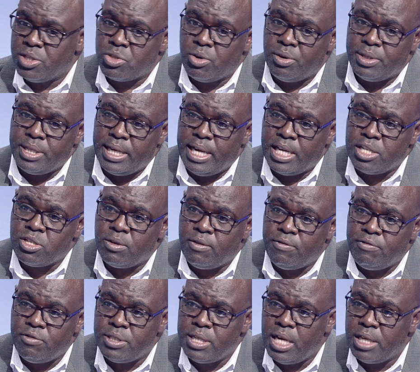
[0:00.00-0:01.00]
So the National
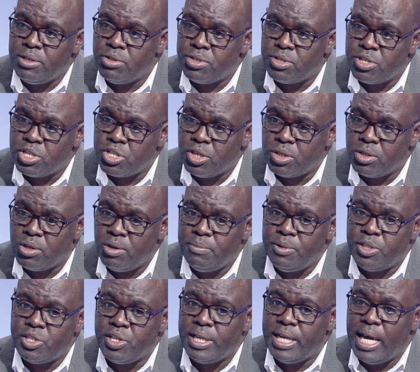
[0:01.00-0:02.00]
Food and Nutrition
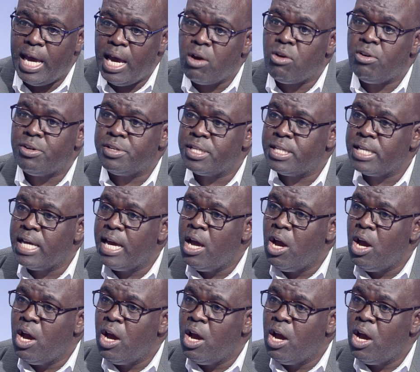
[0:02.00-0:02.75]
Commission, echoing